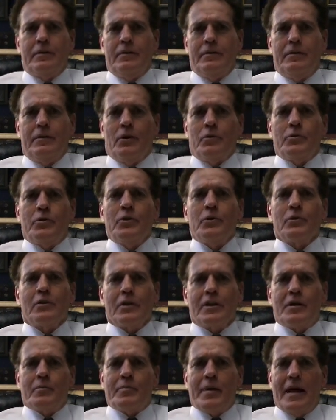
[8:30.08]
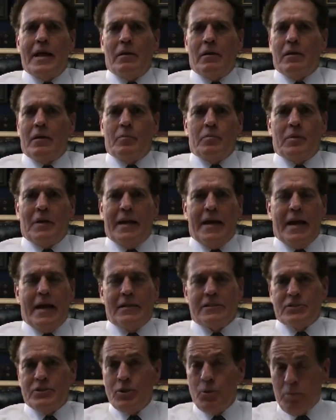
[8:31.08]
no nuclear
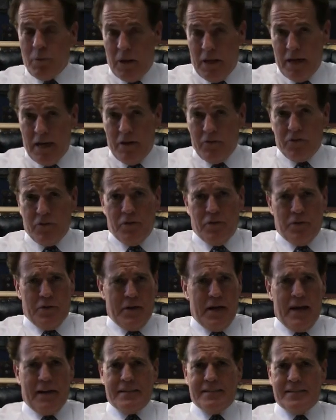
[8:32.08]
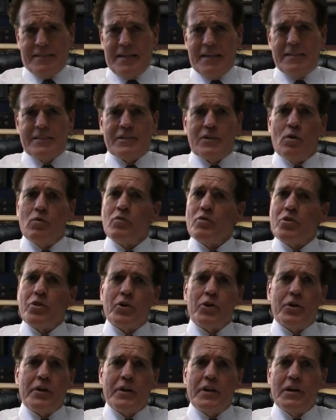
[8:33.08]
plants, new plants in the United States in over
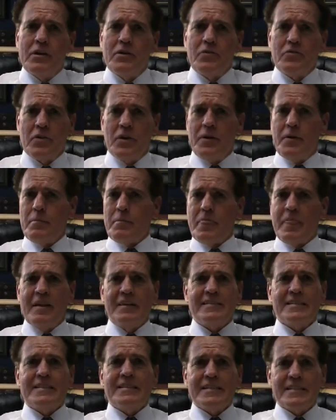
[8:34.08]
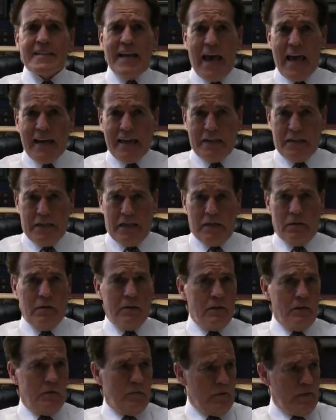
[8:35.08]
30 years is insanity.
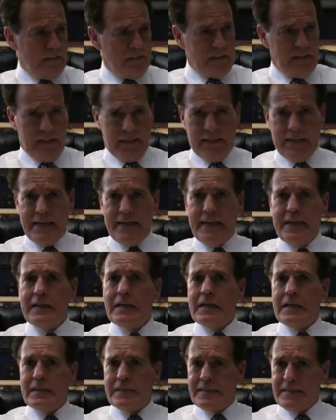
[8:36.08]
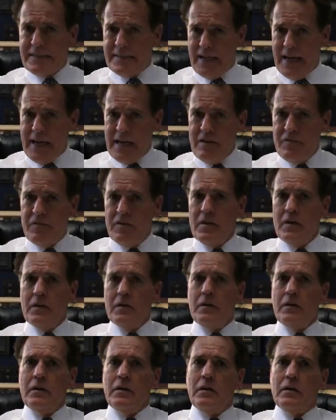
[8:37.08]
It's clean, it's safe,
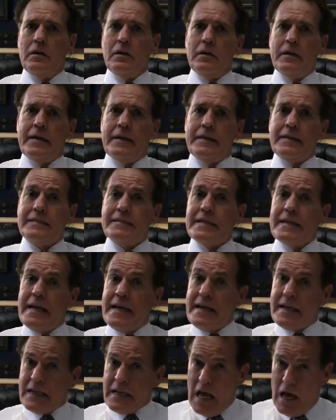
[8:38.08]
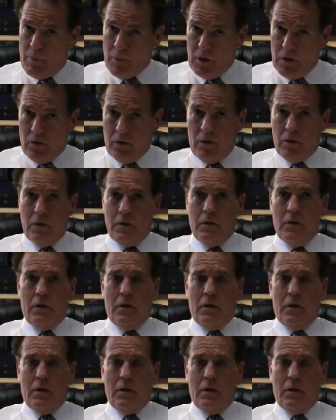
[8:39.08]
and is economical.